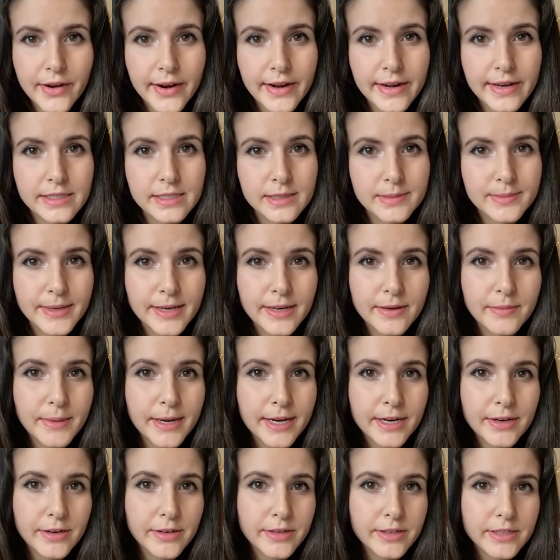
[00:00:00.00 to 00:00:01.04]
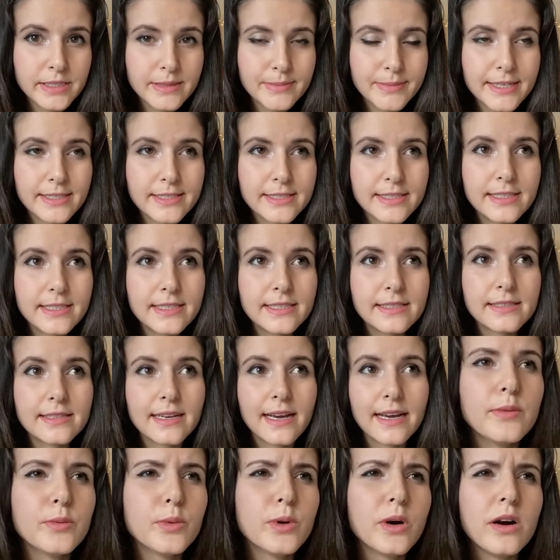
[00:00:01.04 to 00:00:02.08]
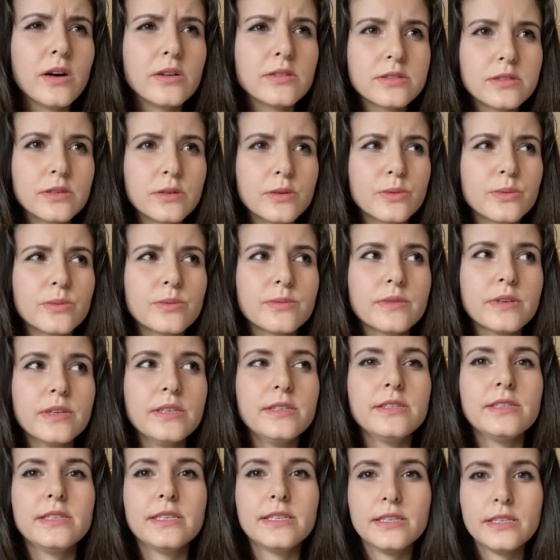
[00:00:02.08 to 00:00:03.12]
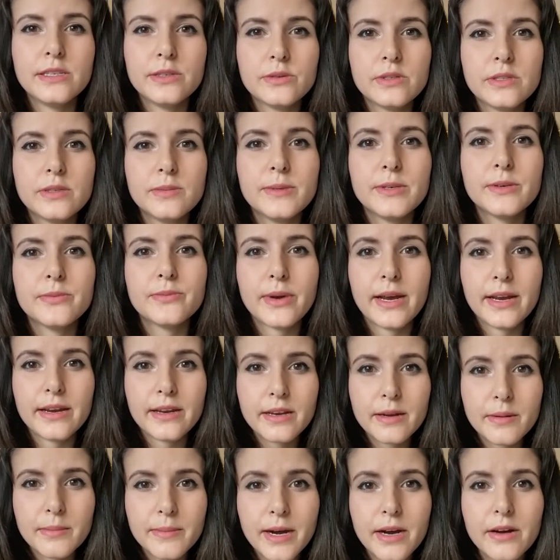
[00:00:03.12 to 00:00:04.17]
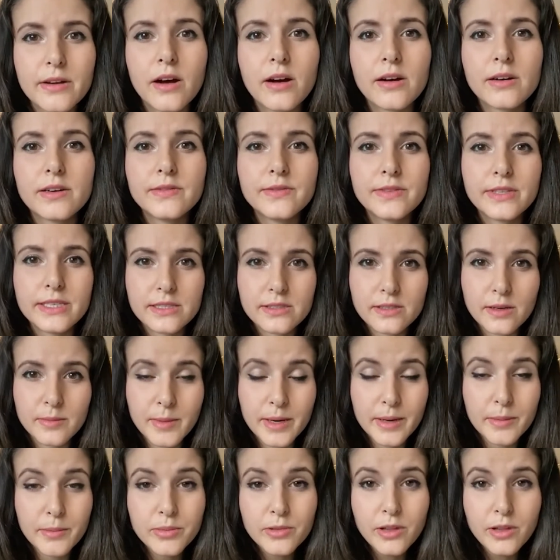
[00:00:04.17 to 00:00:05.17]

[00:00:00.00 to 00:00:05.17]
writings about micro expressions. I will also continue to be writing about all of these on my